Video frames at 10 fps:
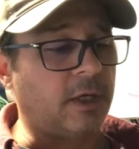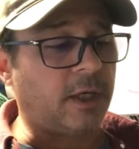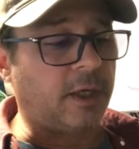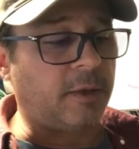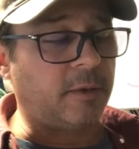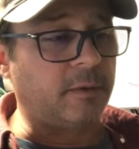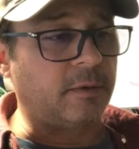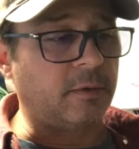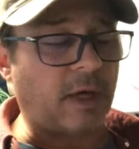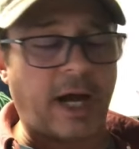
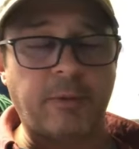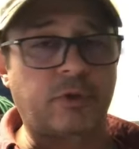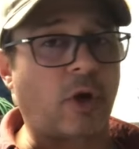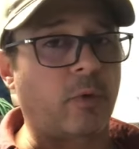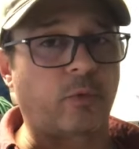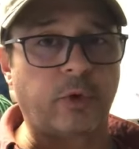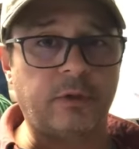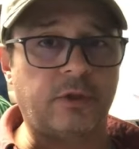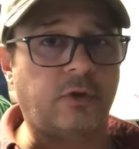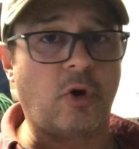I was going
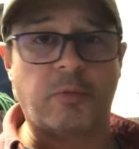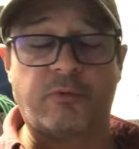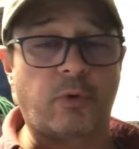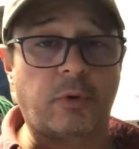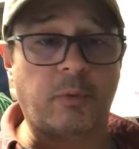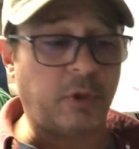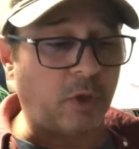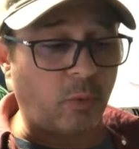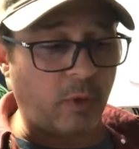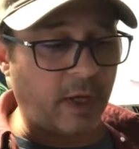really slow before.
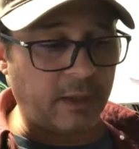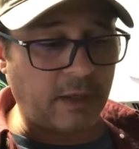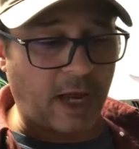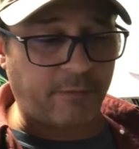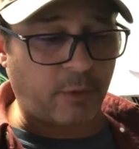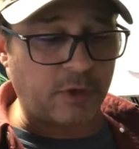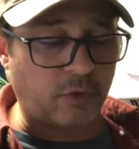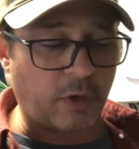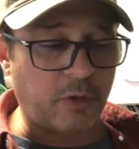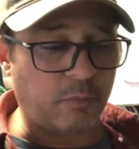After I
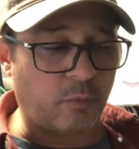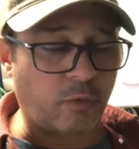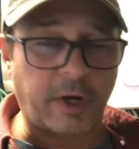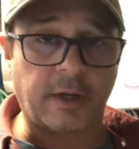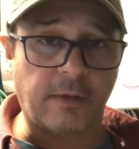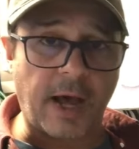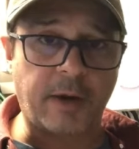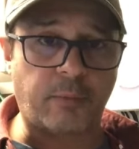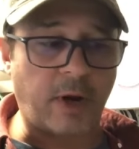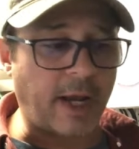started running a lot
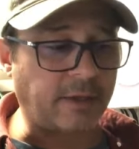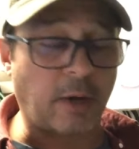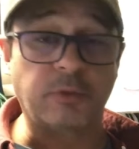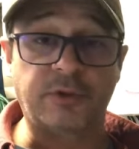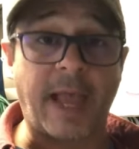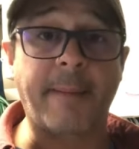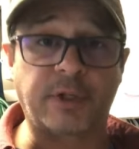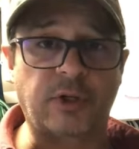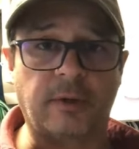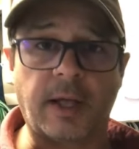of brass, I was
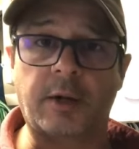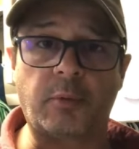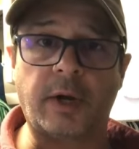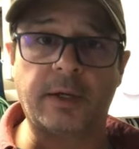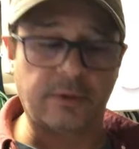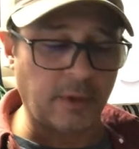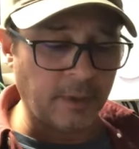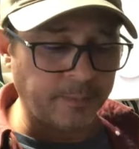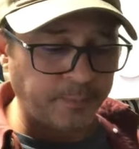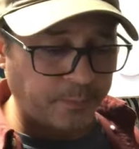damaging a lot of brass.
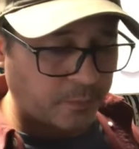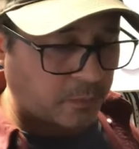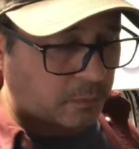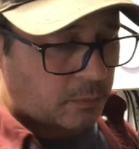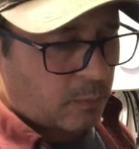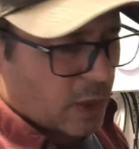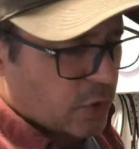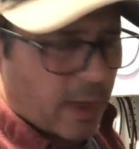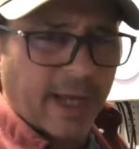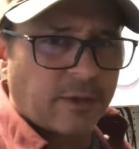
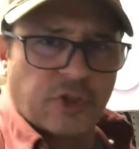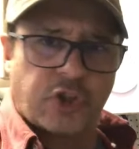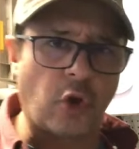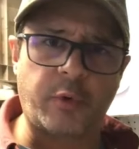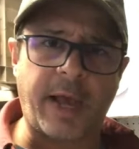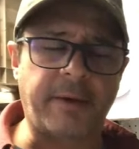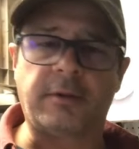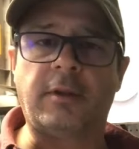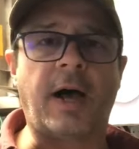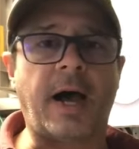So I had to slow down a
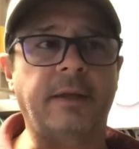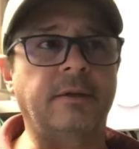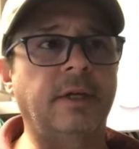lot.